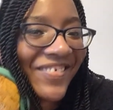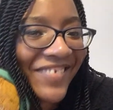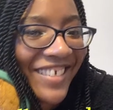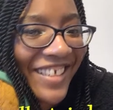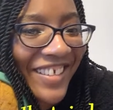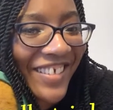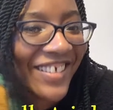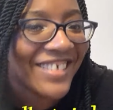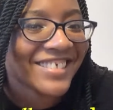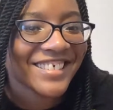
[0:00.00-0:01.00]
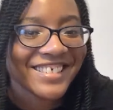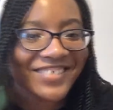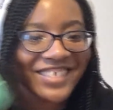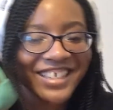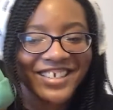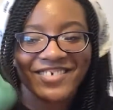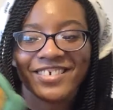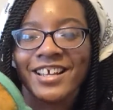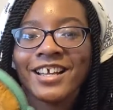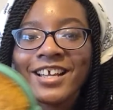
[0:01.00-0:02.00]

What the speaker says: Oh my gosh, she's so cute.